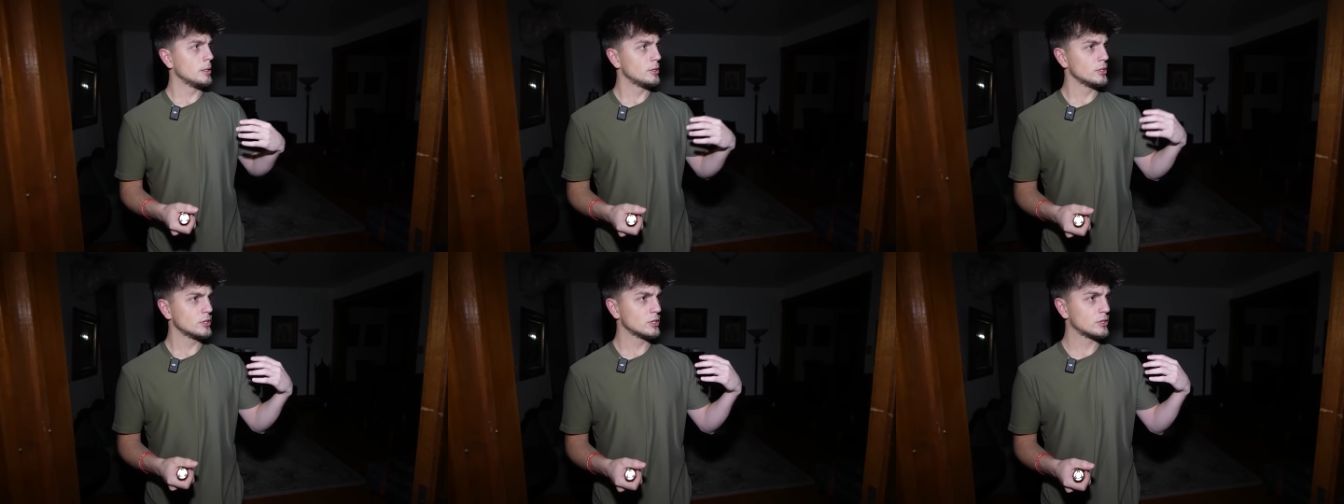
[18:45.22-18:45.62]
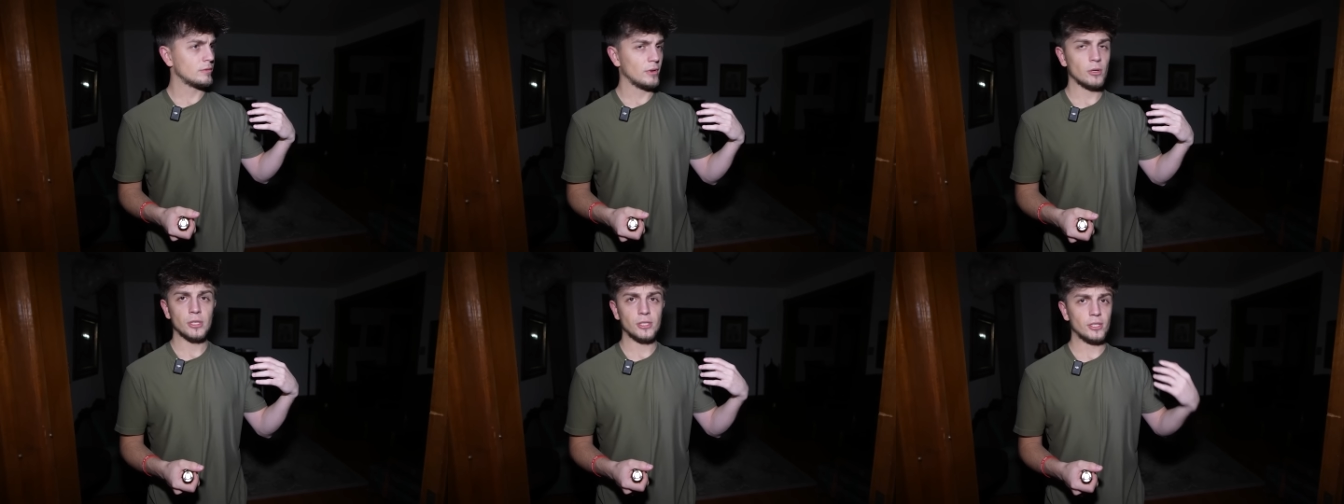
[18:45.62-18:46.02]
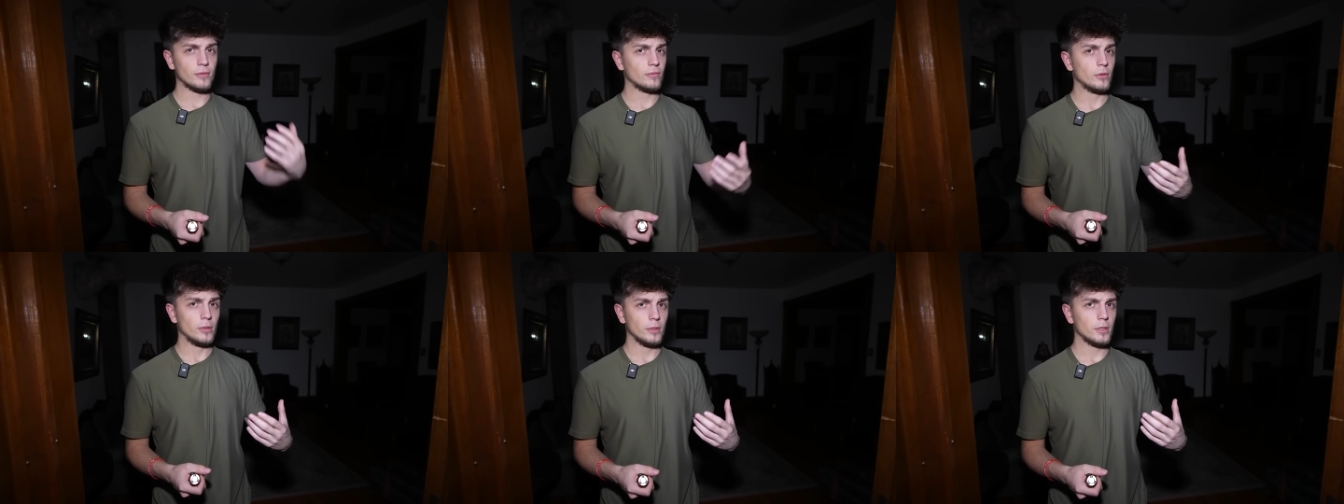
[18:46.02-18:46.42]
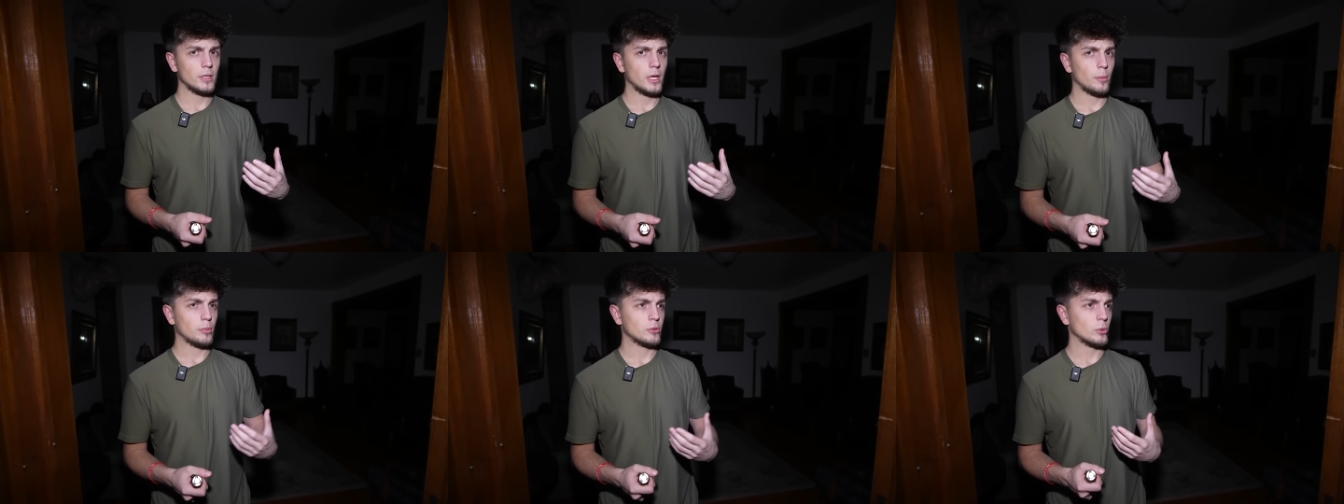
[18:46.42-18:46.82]
This is a very different
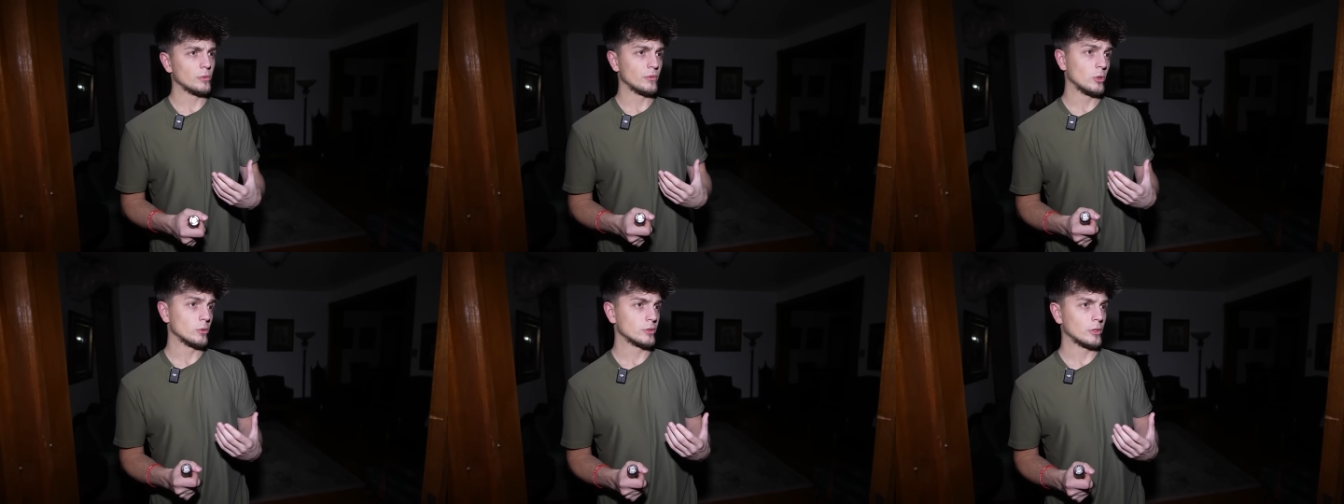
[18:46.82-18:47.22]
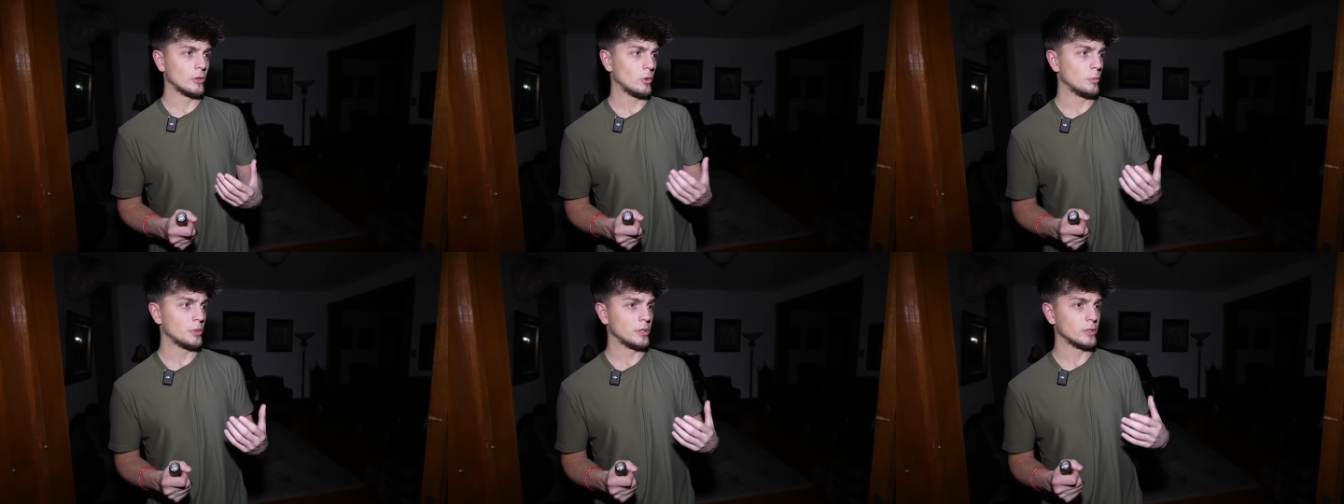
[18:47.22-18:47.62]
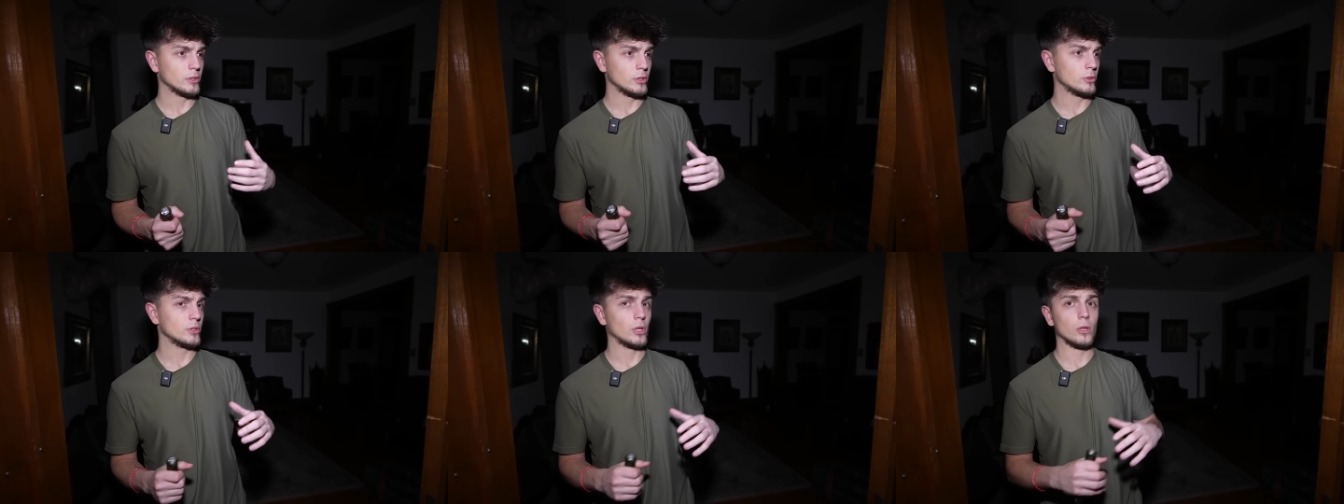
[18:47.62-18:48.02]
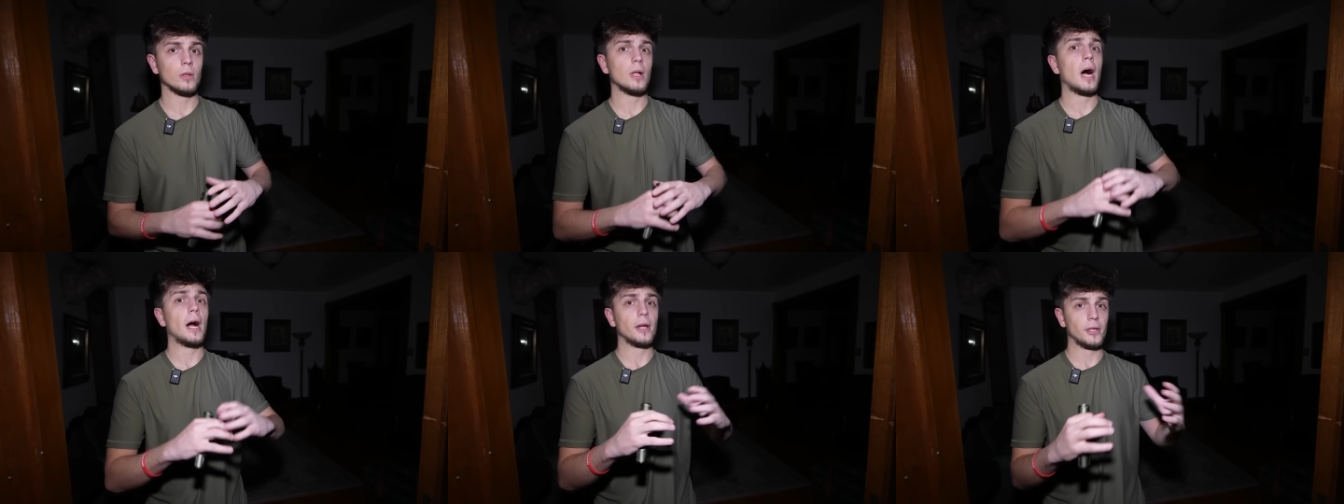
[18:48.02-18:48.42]
episode of Ghosts at Home because there's a
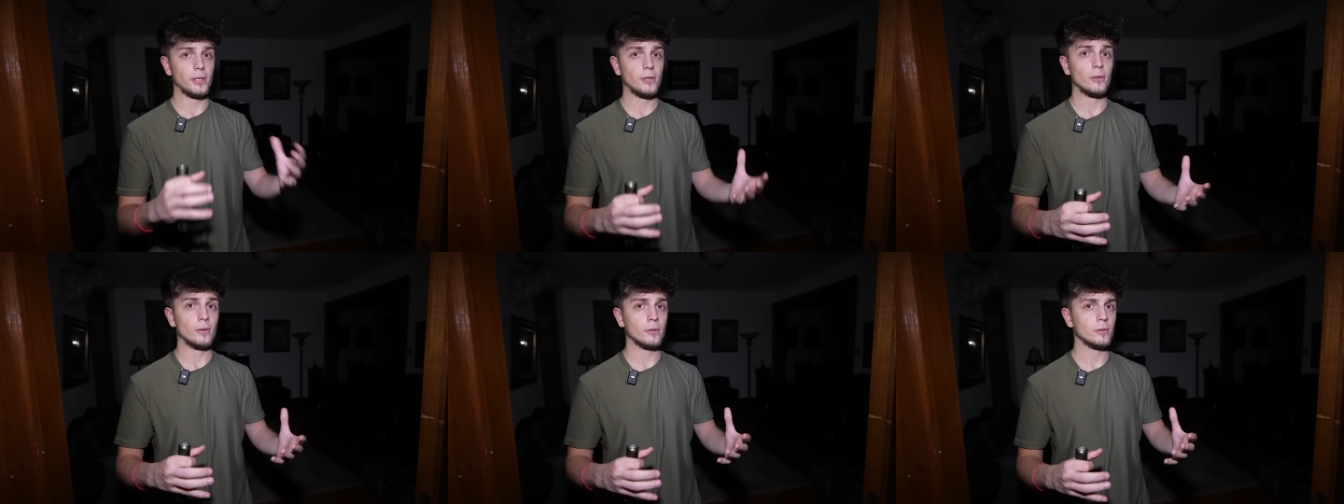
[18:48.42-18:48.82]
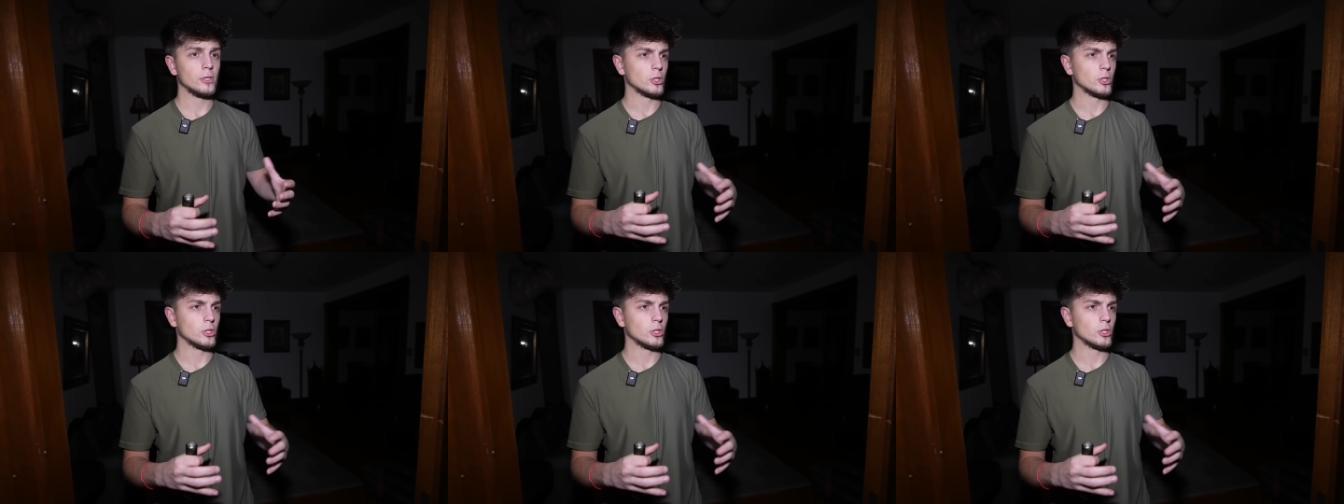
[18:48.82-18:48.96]
lot here.